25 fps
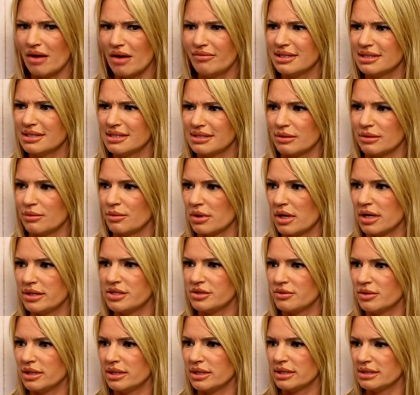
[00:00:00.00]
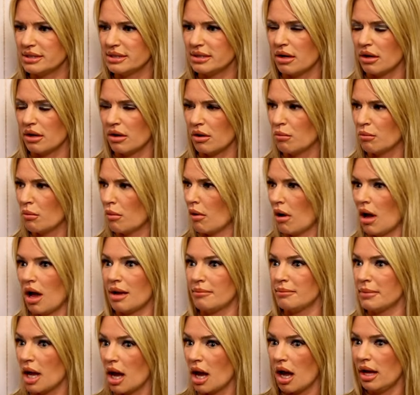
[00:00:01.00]
obviously we're not doing this at home. Well,
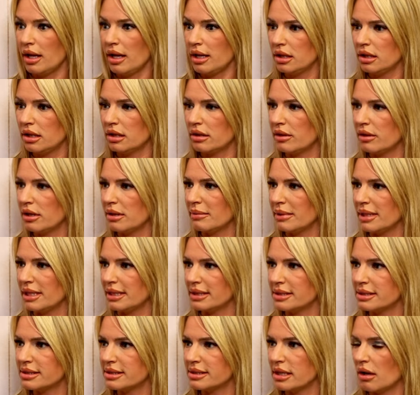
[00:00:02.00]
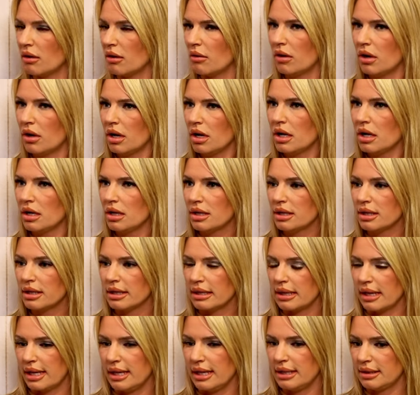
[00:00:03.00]
I'm not, you know what I mean? Yeah. So
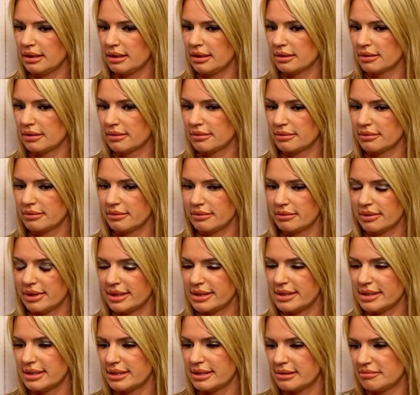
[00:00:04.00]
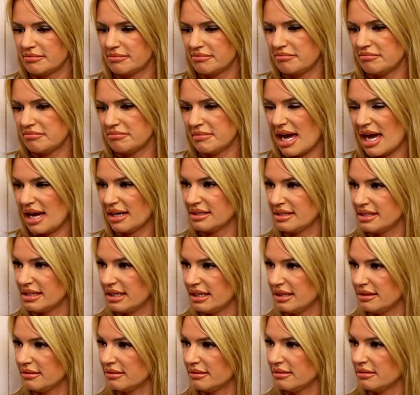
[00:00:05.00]
like it's
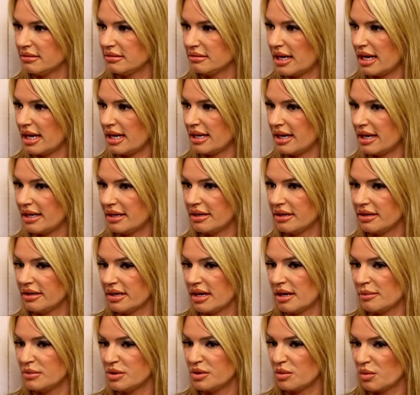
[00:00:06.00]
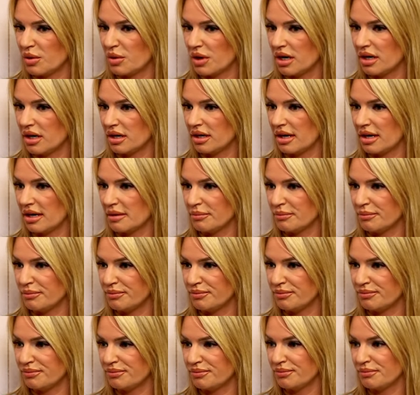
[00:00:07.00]
acting. Yeah. I, I come to work,
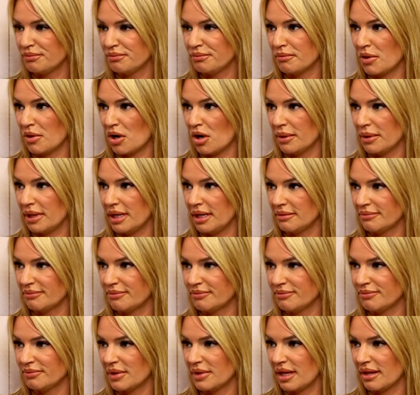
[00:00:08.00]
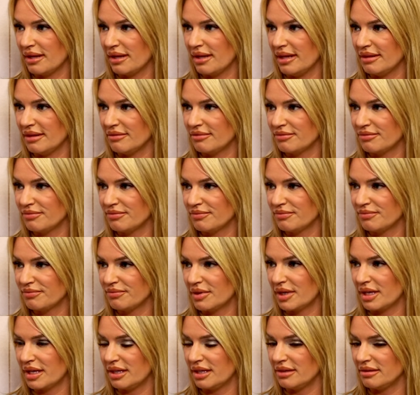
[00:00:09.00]
I'm mommy, I leave
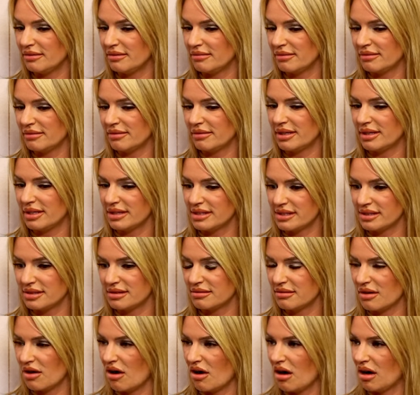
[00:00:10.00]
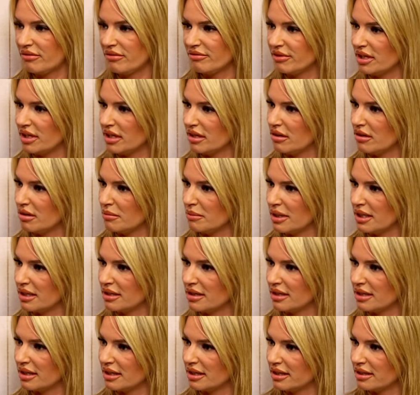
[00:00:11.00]
and it's off, you know what I
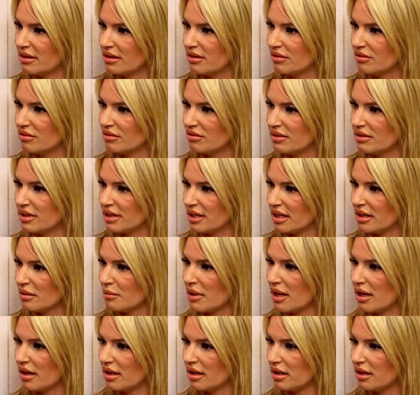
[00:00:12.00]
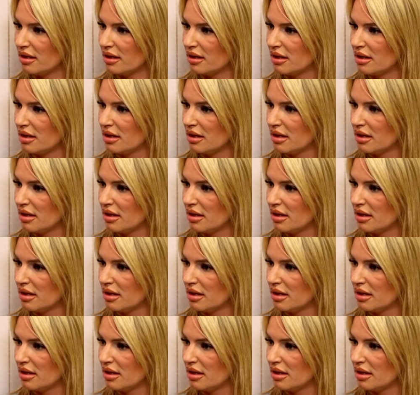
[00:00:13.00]
mean? Like I yeah. don't think about it